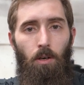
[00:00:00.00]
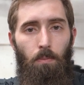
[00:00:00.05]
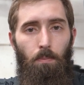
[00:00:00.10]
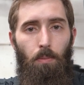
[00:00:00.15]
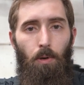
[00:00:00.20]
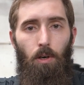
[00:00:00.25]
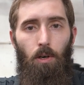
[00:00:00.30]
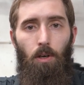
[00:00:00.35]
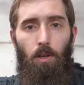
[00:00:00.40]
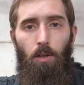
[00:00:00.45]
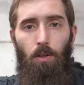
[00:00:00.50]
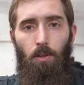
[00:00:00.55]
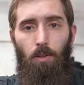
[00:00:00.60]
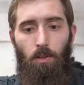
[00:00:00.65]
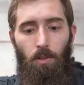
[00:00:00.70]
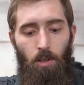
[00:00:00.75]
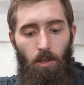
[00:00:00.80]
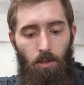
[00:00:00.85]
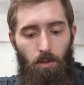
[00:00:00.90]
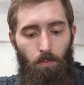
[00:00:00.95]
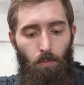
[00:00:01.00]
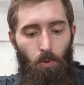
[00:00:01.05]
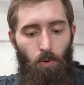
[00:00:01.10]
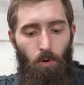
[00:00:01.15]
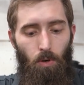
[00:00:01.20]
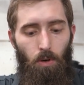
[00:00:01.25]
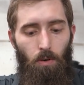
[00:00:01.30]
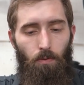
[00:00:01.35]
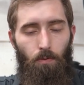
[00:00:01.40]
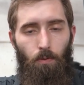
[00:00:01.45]
but it's
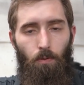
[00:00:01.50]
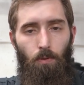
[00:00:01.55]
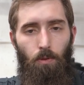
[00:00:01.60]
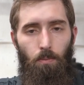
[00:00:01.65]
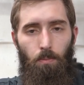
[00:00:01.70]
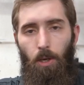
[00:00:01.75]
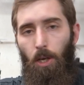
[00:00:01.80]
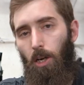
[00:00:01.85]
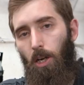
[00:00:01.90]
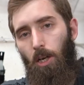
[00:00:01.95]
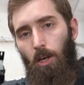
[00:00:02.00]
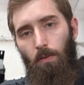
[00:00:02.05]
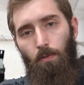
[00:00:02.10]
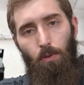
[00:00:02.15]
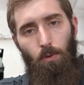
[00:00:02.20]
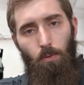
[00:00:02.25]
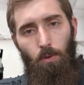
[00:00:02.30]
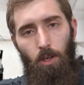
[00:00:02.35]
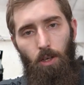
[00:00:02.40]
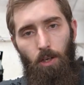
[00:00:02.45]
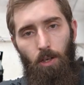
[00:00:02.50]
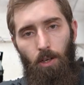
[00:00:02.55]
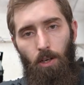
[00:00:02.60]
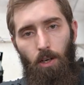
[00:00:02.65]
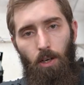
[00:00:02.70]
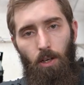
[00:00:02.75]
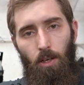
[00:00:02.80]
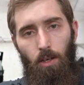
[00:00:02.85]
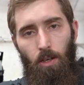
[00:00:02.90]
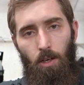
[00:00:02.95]
more of the meaning of the ring
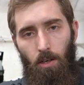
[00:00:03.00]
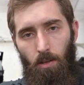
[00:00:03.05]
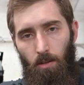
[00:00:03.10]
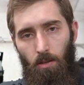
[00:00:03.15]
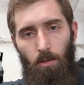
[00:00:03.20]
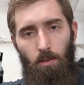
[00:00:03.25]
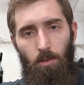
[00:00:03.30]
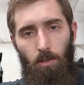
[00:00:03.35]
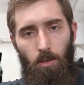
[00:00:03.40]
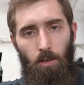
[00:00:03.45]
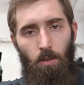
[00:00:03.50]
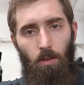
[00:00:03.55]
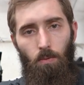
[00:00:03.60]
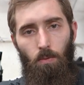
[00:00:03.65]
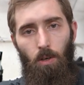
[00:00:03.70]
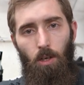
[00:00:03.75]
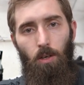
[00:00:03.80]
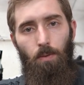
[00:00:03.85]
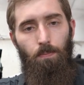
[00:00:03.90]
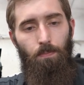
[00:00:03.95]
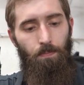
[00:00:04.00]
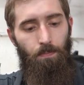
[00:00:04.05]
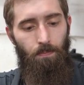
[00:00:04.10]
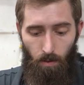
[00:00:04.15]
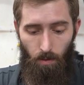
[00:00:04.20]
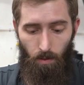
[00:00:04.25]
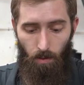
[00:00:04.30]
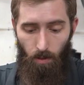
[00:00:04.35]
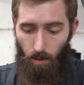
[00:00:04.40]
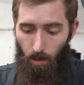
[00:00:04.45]
and not the look of the ring.
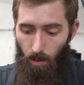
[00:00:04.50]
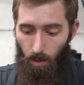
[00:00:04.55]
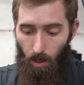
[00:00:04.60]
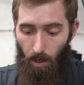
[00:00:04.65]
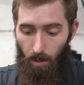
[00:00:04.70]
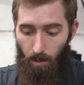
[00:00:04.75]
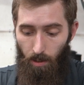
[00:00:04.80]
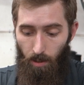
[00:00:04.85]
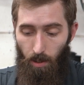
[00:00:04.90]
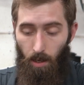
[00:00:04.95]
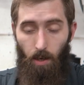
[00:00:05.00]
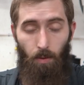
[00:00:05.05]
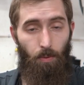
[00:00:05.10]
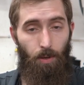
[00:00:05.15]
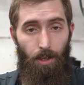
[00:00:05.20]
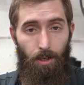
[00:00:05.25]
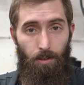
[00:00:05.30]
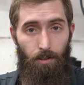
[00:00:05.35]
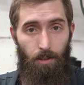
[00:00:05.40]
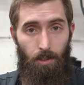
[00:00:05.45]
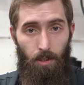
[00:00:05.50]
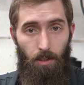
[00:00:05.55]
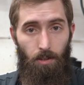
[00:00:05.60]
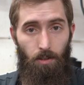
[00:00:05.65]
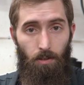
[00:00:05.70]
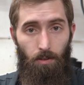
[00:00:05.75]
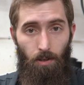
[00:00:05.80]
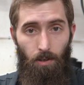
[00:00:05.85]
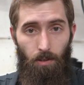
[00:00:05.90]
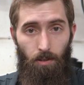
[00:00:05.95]
And I cannot wait to get it
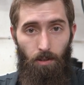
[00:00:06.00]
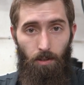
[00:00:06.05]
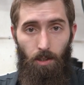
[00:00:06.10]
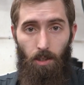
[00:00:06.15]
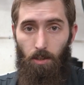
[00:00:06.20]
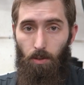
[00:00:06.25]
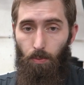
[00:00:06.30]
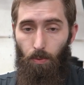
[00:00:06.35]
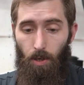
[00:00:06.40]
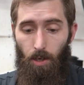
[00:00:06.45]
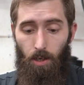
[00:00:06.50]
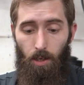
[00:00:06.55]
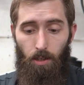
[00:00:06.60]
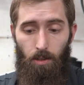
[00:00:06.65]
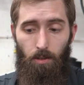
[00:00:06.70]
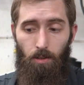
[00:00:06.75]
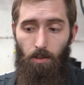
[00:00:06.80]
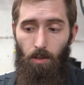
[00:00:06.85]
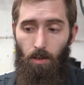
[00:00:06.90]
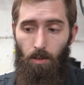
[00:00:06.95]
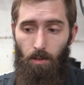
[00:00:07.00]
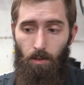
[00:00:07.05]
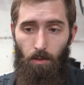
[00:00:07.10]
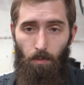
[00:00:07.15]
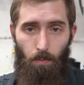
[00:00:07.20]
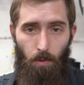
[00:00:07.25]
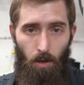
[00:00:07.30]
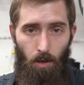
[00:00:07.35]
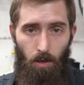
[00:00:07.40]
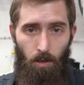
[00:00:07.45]
started. That's why I started the
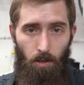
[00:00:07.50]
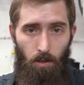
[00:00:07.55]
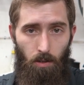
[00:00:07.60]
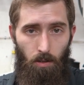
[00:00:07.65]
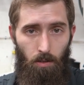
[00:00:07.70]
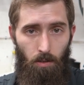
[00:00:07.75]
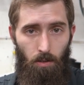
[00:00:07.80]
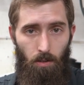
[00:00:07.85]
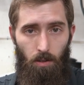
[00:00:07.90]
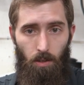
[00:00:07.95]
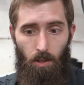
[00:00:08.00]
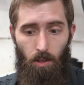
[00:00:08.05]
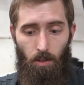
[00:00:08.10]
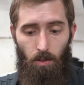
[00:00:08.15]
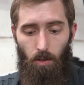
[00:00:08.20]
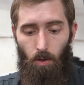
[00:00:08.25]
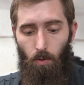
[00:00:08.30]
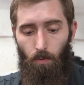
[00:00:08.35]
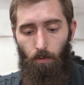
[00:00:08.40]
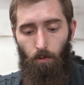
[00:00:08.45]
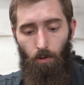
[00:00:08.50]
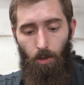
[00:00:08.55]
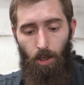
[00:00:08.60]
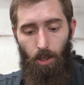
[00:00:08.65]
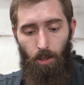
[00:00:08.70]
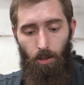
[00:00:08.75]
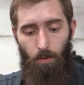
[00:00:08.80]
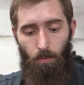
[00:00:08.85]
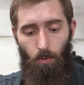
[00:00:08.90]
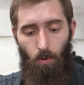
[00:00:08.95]
bar, and hopefully I
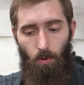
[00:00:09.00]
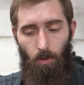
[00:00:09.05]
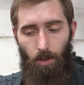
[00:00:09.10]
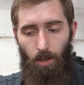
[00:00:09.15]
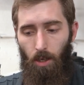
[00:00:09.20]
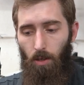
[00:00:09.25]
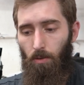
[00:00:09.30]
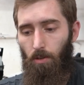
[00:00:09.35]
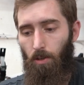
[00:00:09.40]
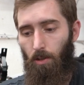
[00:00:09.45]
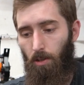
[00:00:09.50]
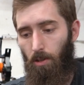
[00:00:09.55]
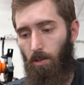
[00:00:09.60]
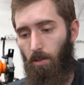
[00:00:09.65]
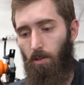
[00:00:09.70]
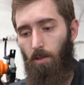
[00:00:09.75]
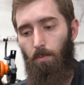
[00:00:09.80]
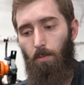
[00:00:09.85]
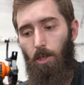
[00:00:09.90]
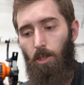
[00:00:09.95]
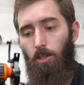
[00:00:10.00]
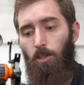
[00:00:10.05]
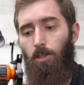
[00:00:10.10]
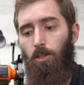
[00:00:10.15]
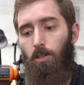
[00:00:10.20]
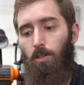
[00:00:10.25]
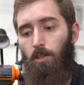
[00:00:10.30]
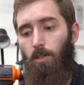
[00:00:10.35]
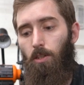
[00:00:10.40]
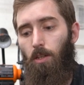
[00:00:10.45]
could roll it out to the
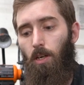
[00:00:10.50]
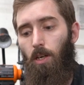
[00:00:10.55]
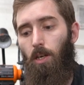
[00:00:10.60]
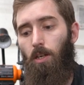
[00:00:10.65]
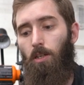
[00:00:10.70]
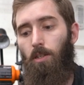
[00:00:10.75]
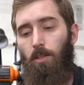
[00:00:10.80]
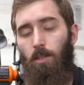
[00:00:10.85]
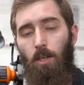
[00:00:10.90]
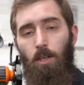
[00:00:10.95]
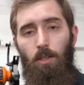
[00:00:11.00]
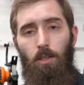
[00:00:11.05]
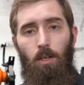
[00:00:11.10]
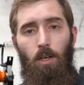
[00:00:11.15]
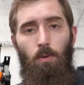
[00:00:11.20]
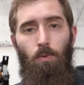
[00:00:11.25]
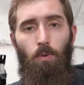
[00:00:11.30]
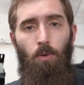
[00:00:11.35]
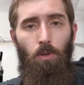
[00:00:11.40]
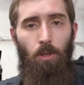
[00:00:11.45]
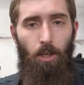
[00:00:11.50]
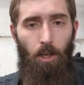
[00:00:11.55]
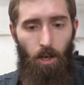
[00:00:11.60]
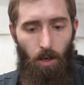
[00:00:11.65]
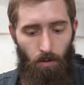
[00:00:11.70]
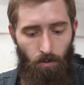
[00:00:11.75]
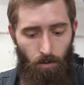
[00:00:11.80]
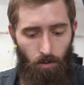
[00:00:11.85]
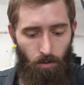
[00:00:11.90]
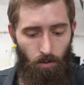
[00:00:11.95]
dimensions that I intend on rolling it
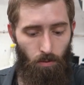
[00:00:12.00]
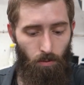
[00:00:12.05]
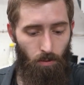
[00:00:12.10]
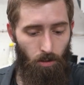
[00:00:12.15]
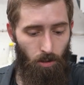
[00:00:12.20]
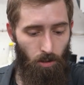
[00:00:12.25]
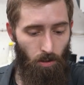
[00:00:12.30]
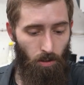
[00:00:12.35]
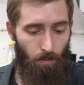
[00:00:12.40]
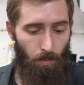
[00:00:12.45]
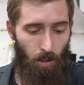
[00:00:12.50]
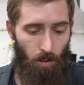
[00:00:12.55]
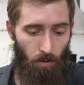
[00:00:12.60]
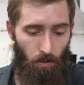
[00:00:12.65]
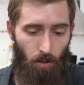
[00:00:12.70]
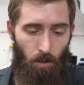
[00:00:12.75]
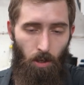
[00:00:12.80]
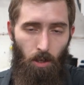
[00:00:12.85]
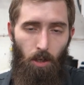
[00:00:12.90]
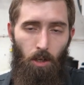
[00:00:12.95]
out to, which is about,